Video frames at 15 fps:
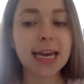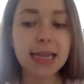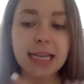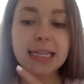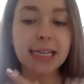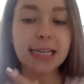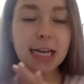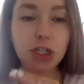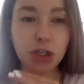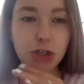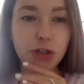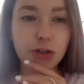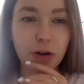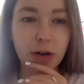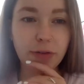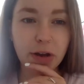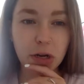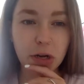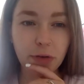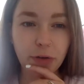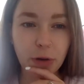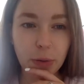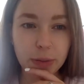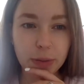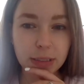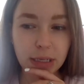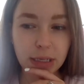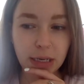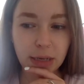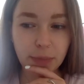in this case just straight radio
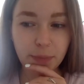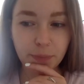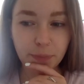frequency.